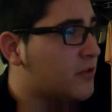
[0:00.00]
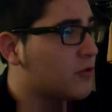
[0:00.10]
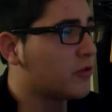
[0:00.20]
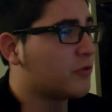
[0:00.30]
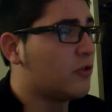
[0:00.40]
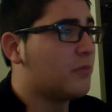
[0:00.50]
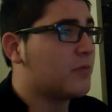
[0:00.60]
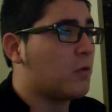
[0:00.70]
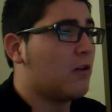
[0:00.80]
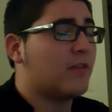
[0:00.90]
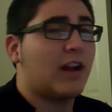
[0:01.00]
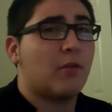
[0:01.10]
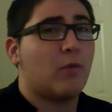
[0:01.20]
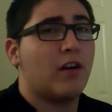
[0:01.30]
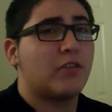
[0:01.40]
George Roop,
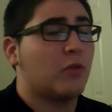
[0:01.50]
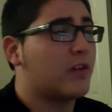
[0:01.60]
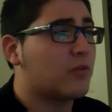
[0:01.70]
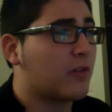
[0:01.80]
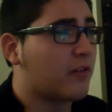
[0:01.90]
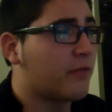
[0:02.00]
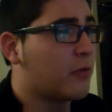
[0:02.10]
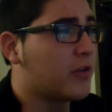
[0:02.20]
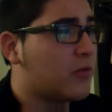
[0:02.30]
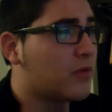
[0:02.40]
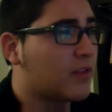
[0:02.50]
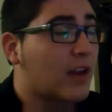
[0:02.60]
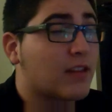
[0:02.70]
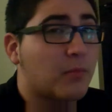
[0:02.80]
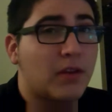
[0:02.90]
12-9-1. Don't let his record fool you. This
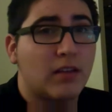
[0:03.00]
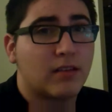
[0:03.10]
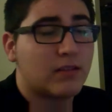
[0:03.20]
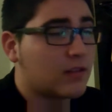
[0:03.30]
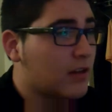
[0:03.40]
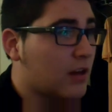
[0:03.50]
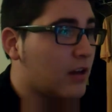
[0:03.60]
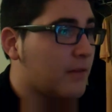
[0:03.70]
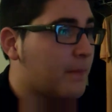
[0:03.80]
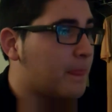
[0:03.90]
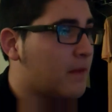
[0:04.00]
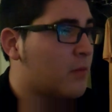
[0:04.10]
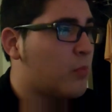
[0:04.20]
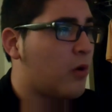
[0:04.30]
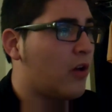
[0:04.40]
guy's a beast.
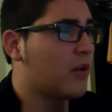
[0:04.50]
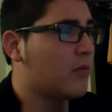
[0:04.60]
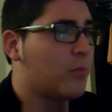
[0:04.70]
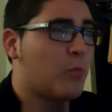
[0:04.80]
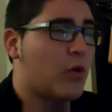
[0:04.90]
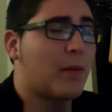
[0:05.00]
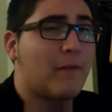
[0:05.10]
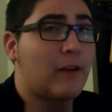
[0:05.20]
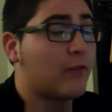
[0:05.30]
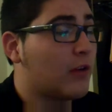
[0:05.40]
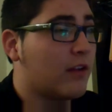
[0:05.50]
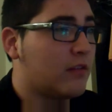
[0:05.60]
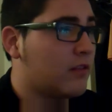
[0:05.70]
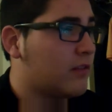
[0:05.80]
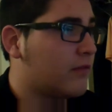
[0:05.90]
Probably one of my favorite
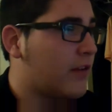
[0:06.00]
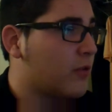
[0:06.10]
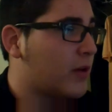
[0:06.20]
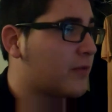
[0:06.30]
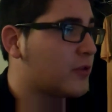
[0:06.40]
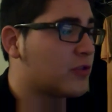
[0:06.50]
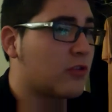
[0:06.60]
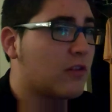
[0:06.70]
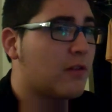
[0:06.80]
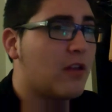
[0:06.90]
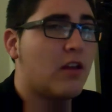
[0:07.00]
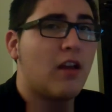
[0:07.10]
featherweights for sure.